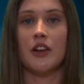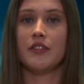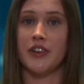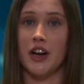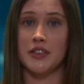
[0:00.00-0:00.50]

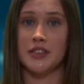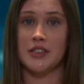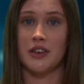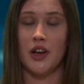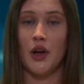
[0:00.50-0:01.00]
First,
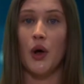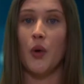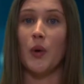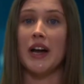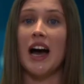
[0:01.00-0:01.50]

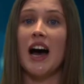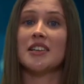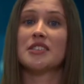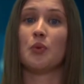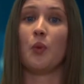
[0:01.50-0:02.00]
when
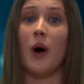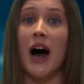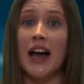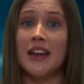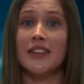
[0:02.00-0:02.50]
asked
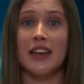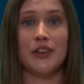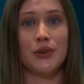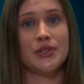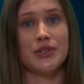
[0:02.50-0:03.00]
why they
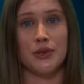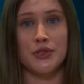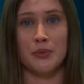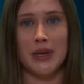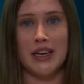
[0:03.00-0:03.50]
use social
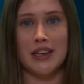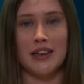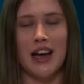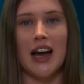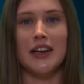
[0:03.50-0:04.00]
media,
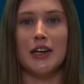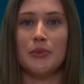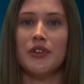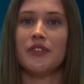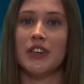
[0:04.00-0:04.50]
a
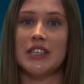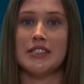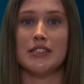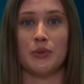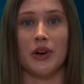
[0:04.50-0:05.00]
number of
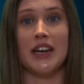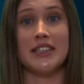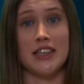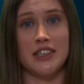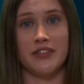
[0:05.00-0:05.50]
reasons were
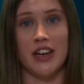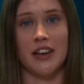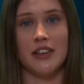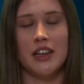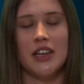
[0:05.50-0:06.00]
identified,
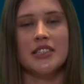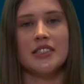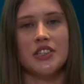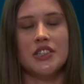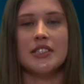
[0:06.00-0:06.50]

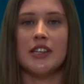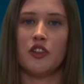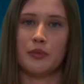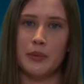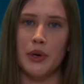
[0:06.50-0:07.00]
such as self
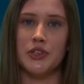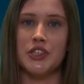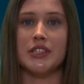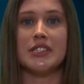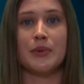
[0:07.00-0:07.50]
promotion
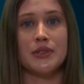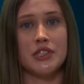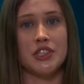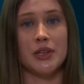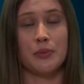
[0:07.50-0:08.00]
and
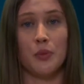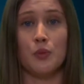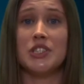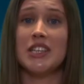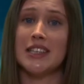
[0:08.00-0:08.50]
sponsorship,
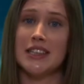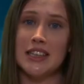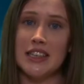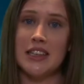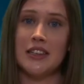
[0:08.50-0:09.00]
which can
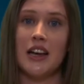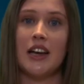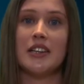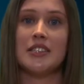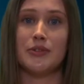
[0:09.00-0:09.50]
lead
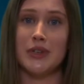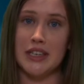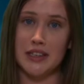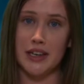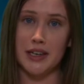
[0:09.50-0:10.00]
to an
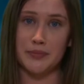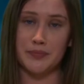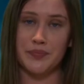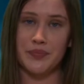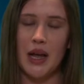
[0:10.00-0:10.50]
income.
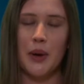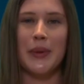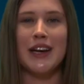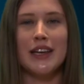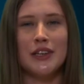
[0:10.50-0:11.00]

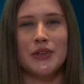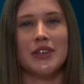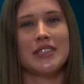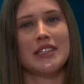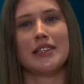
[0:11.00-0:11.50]
But
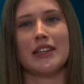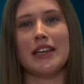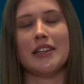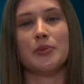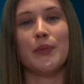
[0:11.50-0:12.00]

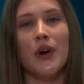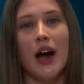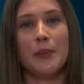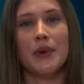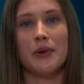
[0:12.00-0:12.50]
interestingly, the
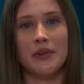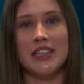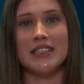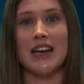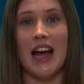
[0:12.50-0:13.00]
primary
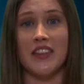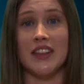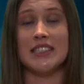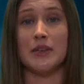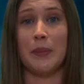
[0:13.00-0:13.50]
reason
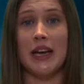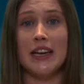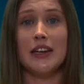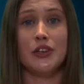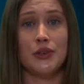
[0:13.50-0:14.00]
athletes appear
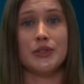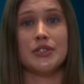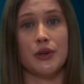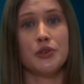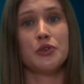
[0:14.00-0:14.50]
to use
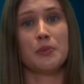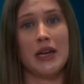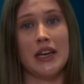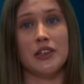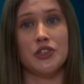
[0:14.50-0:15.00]
social
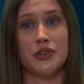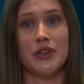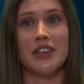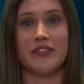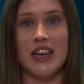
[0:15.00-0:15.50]
media during
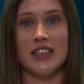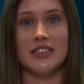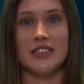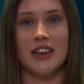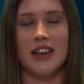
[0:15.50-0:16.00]

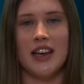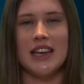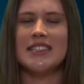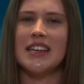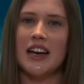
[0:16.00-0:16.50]
events
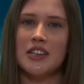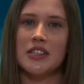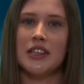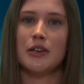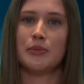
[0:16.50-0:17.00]
is to
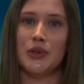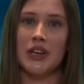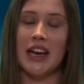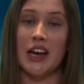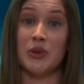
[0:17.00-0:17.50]
actually
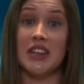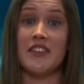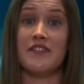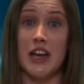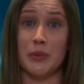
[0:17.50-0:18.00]
communicate with their
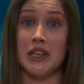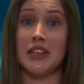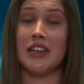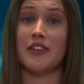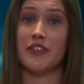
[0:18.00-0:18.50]
family and
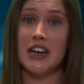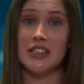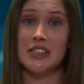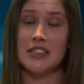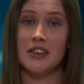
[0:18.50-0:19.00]
their
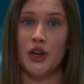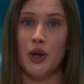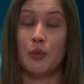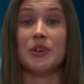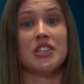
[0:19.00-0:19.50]
friends,
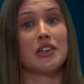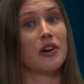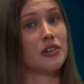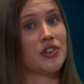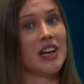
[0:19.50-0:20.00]
which, in
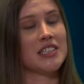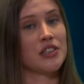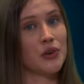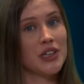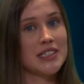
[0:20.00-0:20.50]
contrast to
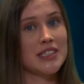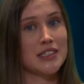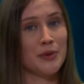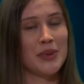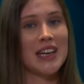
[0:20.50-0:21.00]

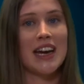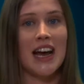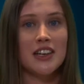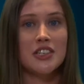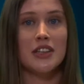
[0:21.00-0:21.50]
criticism, can
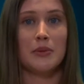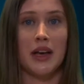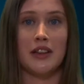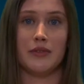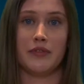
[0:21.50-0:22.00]
actually
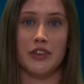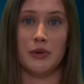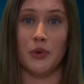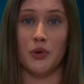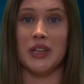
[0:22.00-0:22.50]
make them feel
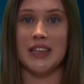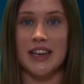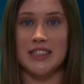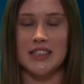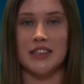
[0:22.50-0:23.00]
more
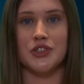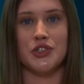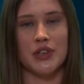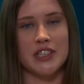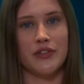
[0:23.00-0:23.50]
relaxed in a
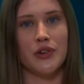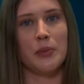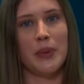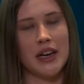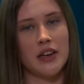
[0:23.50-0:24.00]
stressful
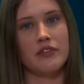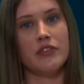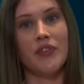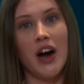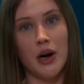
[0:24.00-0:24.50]
competitive
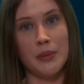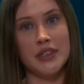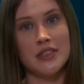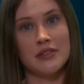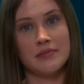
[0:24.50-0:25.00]
environment.